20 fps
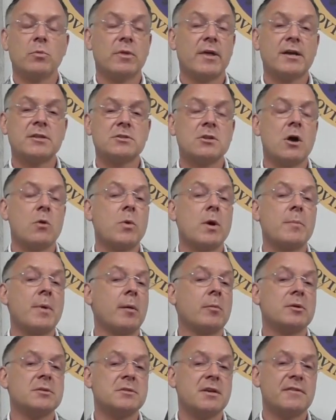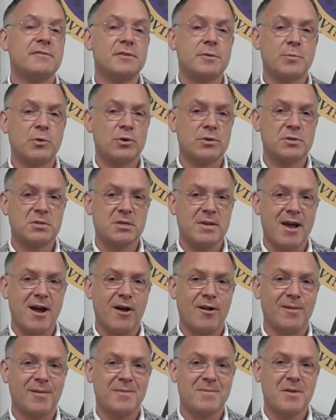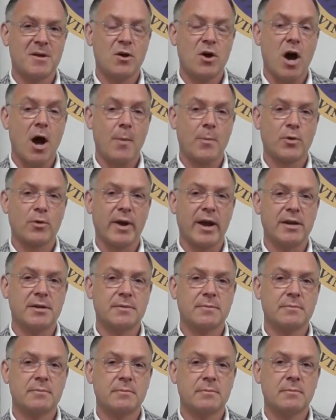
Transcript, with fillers: But that's not where public safety personnel operate.